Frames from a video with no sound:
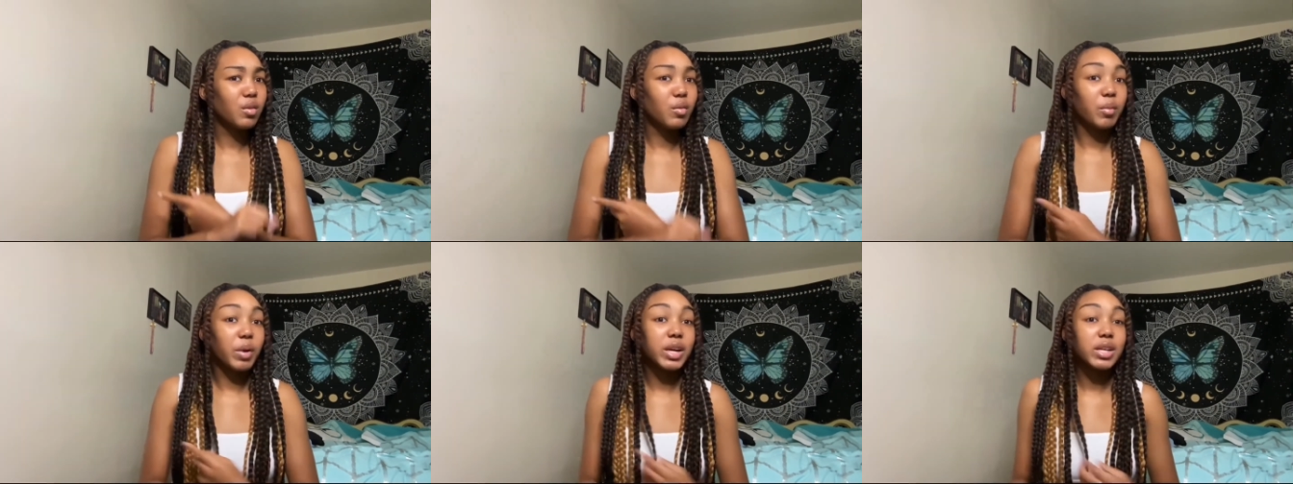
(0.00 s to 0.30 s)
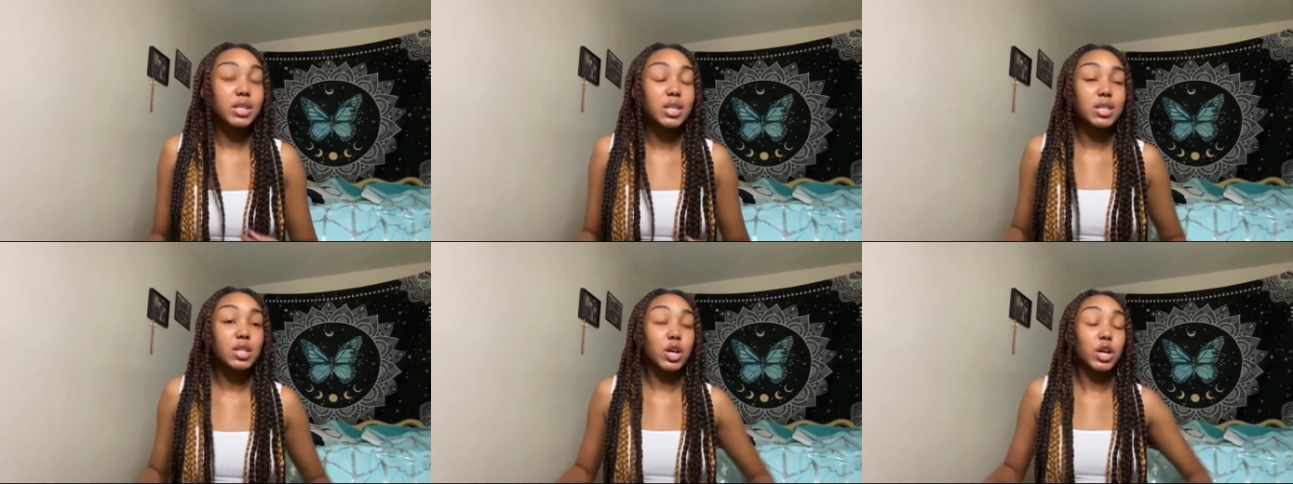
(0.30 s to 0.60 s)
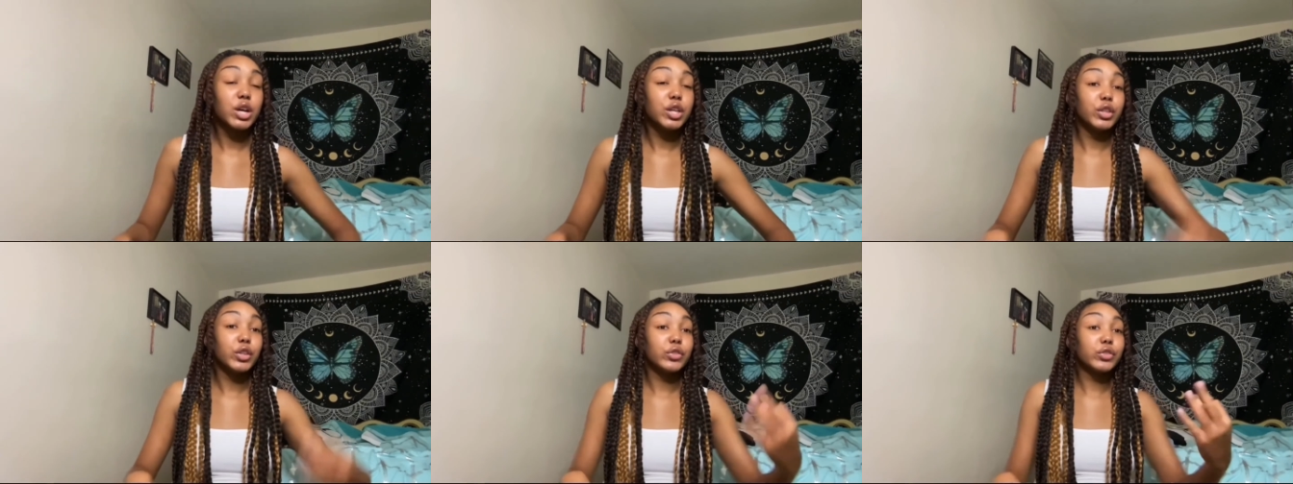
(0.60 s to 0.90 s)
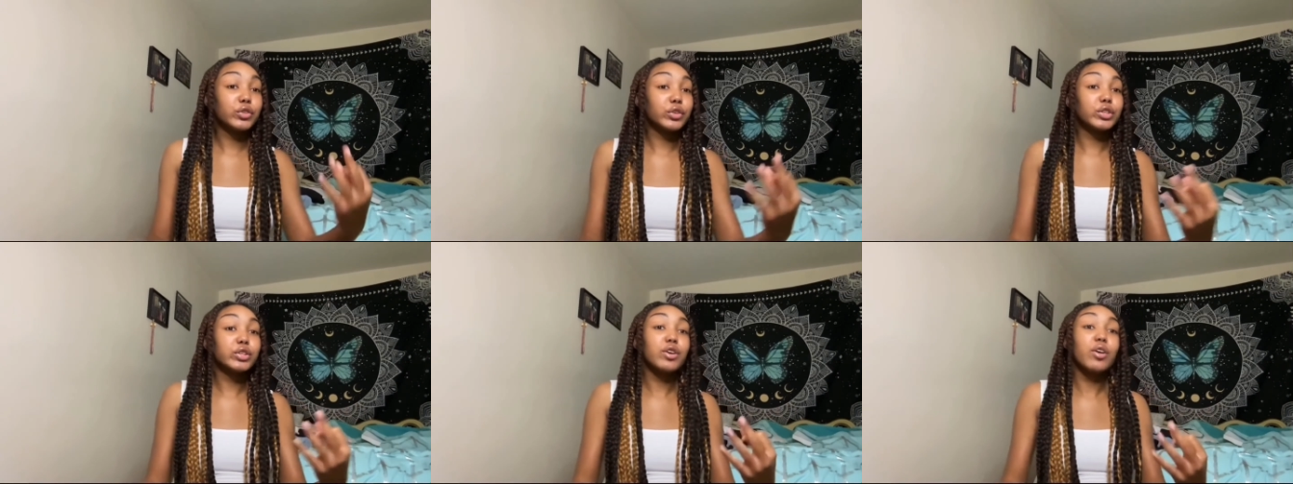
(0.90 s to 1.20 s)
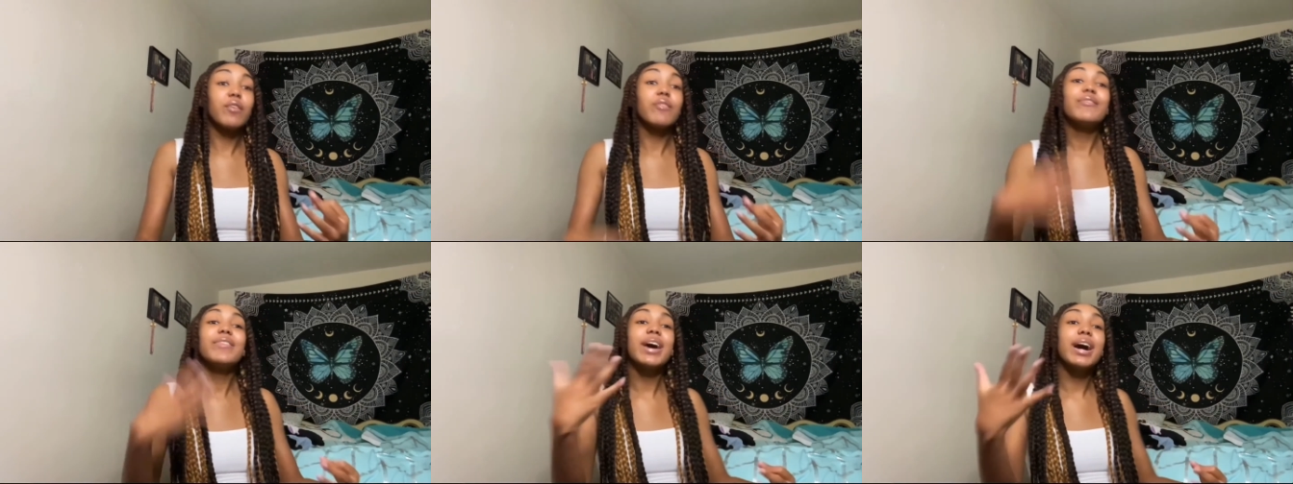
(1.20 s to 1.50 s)
Bracelets are either $3 or
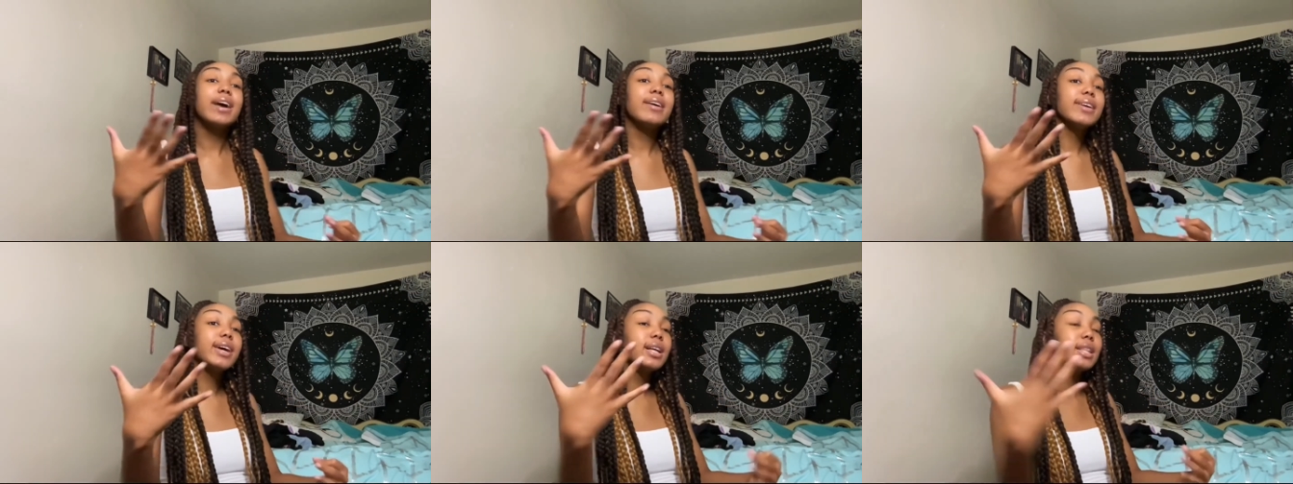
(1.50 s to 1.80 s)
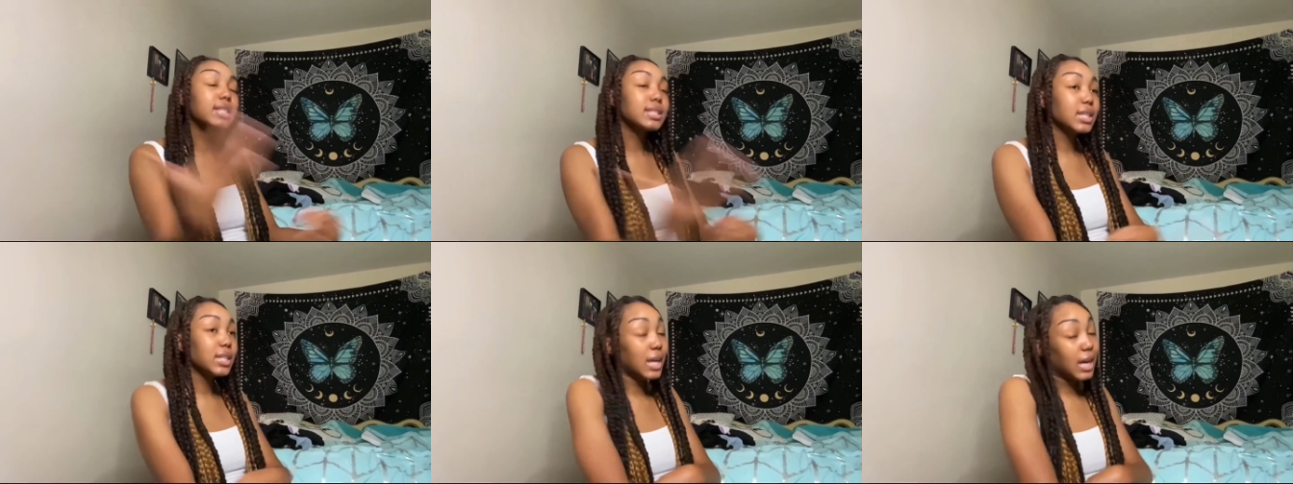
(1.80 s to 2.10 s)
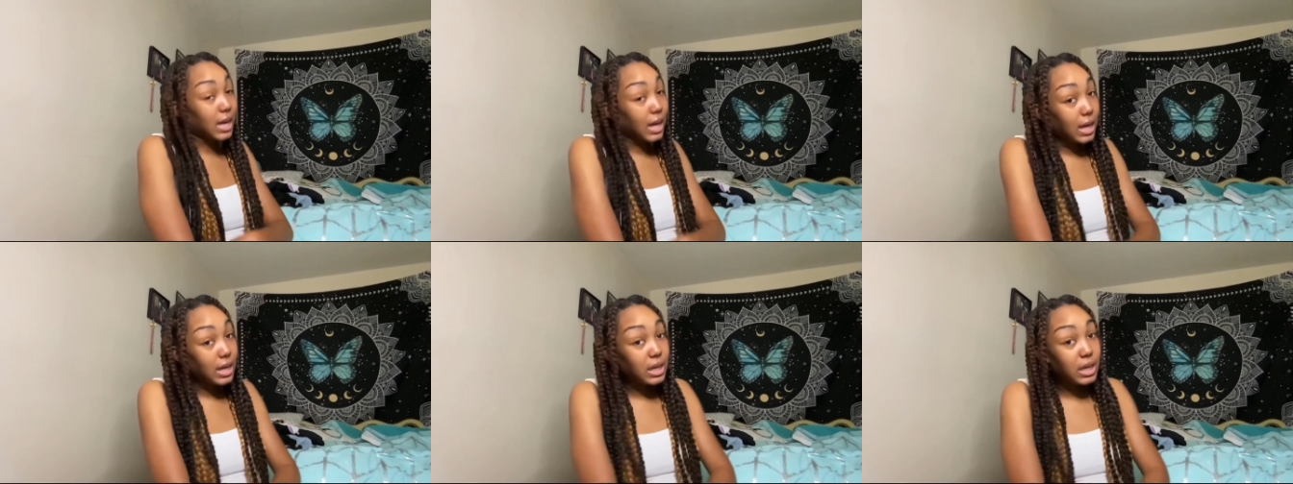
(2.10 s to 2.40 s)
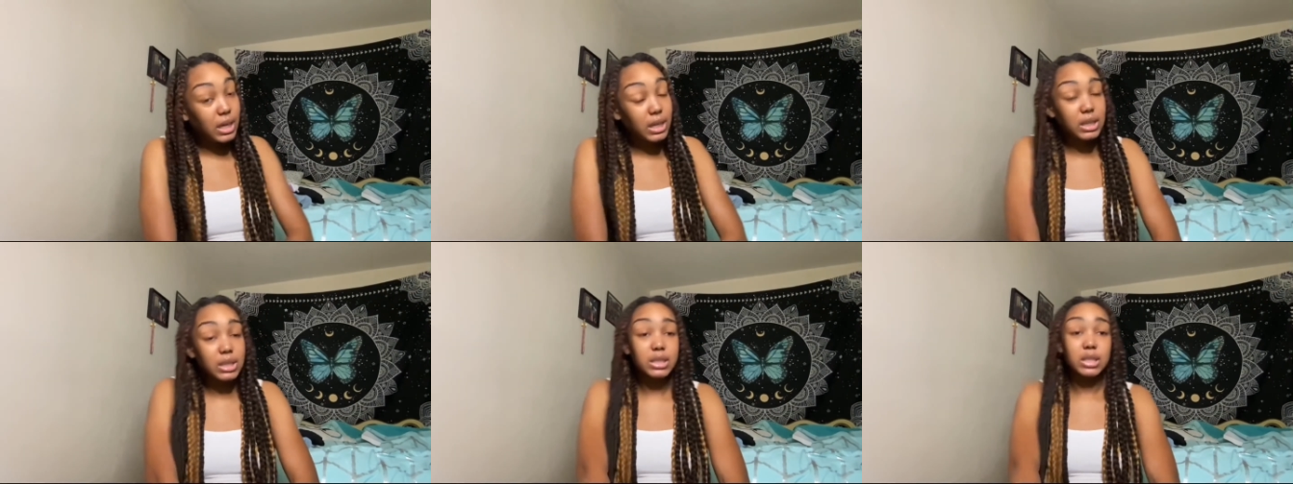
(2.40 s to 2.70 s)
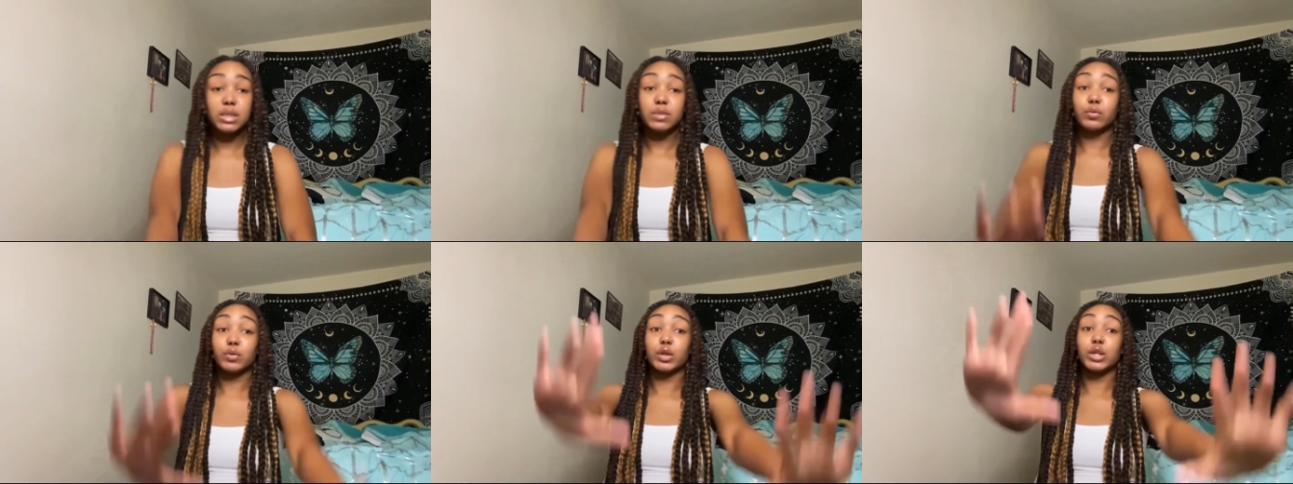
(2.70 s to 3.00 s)
$5, and I got
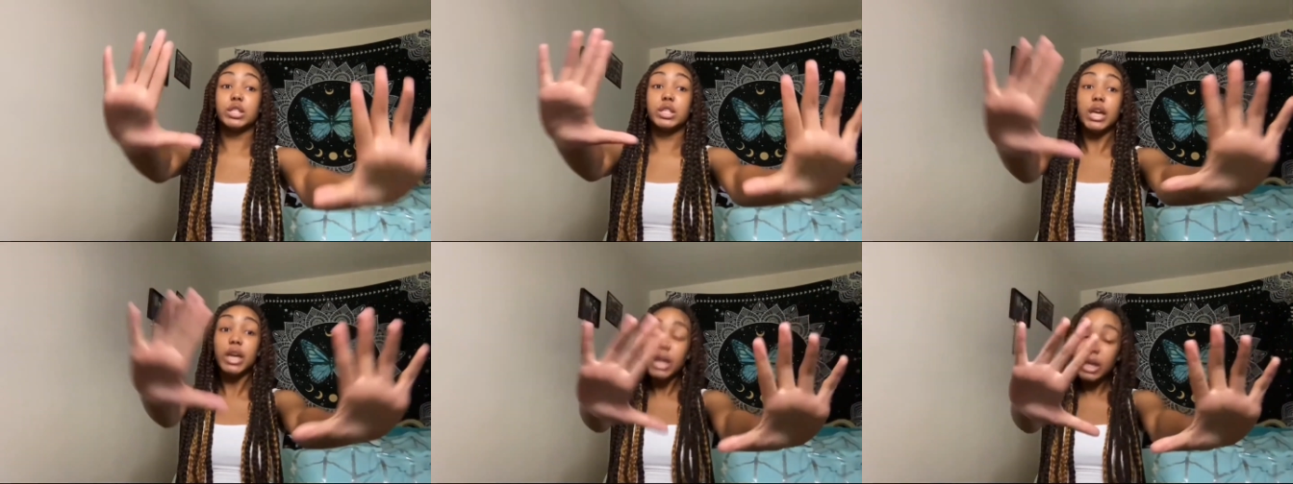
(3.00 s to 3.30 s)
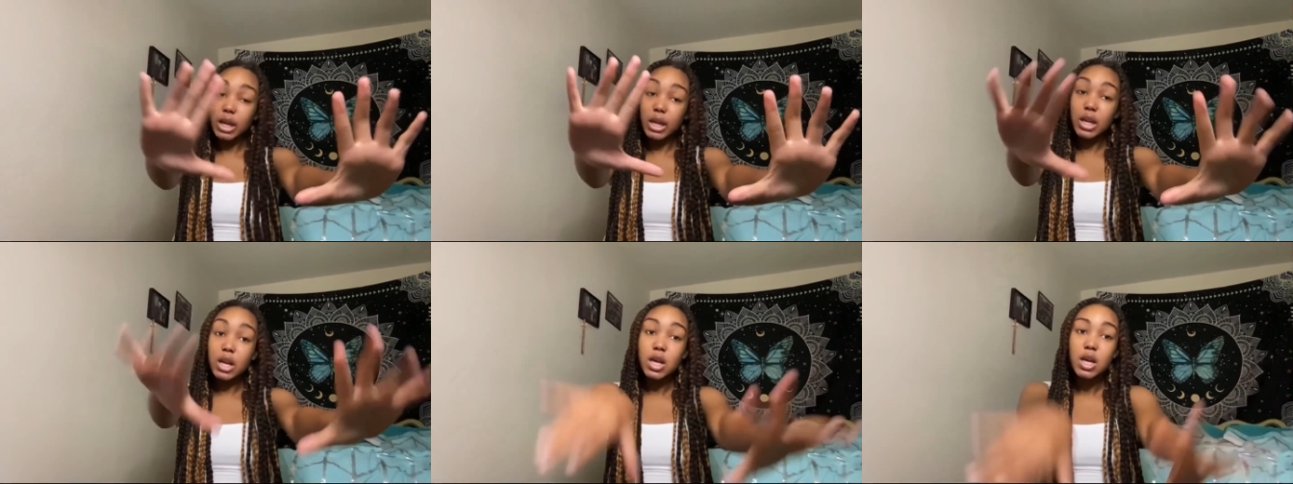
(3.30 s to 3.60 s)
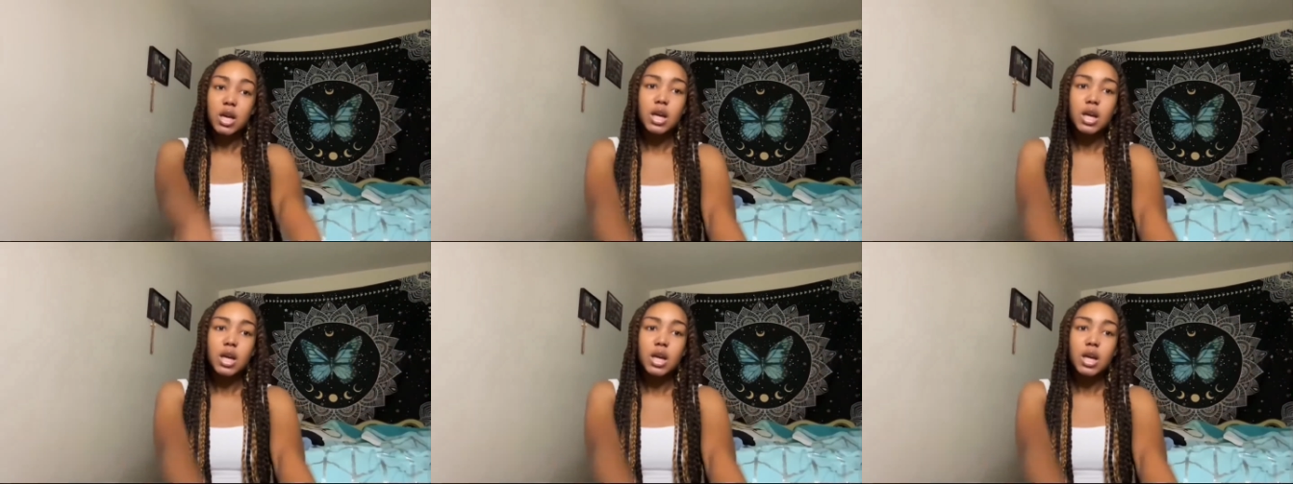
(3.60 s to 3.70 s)
necklaces for $10.